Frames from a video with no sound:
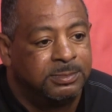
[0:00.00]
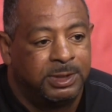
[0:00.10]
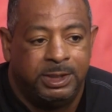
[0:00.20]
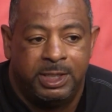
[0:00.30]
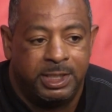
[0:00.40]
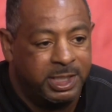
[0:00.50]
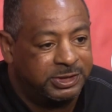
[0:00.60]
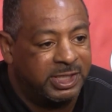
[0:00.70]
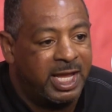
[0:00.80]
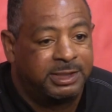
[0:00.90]
He didn't get
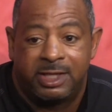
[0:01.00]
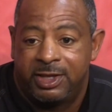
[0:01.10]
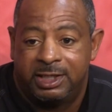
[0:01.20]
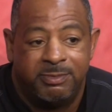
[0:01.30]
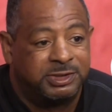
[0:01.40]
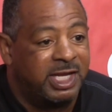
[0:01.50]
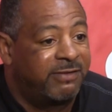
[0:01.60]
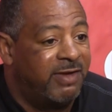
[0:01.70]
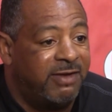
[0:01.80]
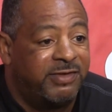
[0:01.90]
sacked. I think he'd been
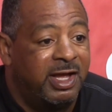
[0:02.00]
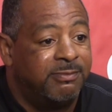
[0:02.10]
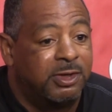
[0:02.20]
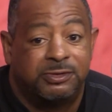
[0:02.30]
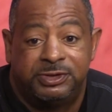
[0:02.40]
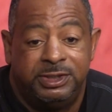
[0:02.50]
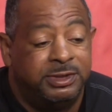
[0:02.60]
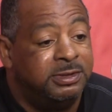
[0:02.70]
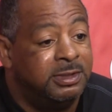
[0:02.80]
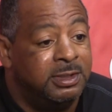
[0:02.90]
sacked 5 times all
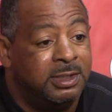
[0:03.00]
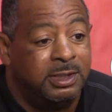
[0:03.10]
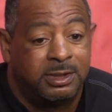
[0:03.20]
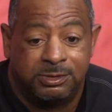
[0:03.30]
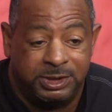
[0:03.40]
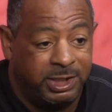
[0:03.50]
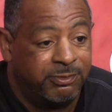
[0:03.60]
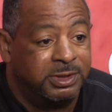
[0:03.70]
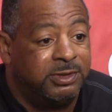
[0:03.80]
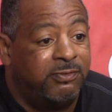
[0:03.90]
season because he get
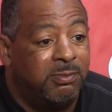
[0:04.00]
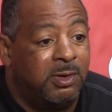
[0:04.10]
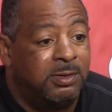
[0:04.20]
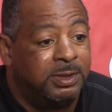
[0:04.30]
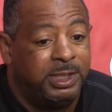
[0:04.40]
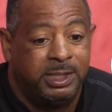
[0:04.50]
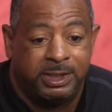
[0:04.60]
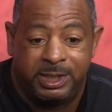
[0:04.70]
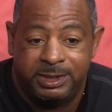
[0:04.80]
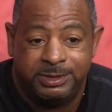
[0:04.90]
rid of the football.
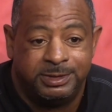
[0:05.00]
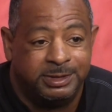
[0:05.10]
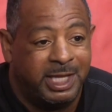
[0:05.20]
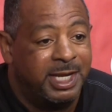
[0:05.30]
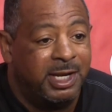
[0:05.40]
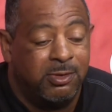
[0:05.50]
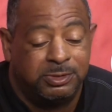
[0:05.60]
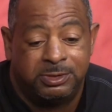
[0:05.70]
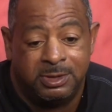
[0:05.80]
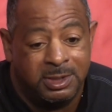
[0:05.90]
He can
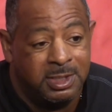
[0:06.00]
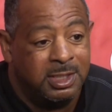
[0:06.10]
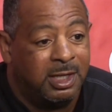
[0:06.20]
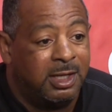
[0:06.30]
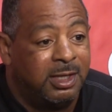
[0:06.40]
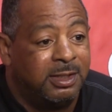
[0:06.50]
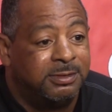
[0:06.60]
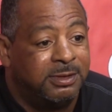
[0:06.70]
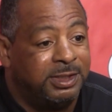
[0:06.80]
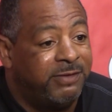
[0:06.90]
diagnose
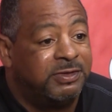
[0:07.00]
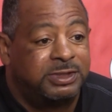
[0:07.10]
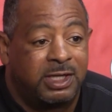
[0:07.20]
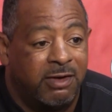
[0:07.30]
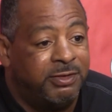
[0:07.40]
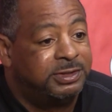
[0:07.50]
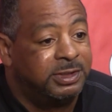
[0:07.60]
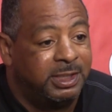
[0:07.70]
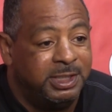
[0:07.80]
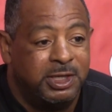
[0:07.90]
a defensive coverage,
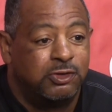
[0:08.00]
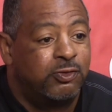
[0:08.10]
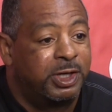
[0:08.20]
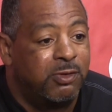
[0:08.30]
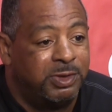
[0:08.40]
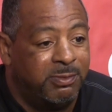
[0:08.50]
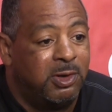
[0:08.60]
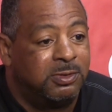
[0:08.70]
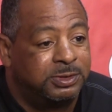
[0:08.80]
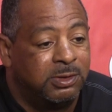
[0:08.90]
and he knows where to go with the
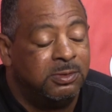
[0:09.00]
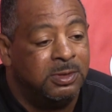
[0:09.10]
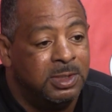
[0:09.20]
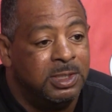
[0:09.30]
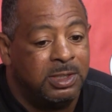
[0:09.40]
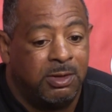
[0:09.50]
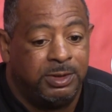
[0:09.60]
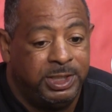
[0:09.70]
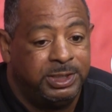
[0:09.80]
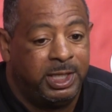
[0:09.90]
ball. So, you know,
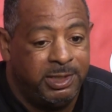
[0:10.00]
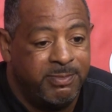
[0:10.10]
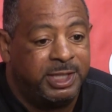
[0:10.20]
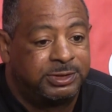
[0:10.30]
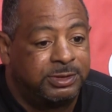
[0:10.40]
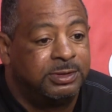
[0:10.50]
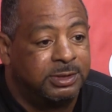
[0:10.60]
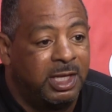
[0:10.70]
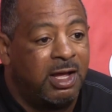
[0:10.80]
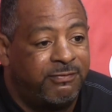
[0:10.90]
he makes
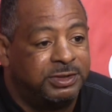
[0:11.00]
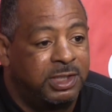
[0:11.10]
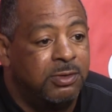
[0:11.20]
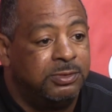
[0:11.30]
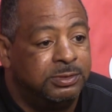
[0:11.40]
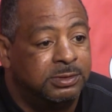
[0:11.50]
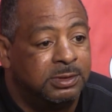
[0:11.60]
the offense goals.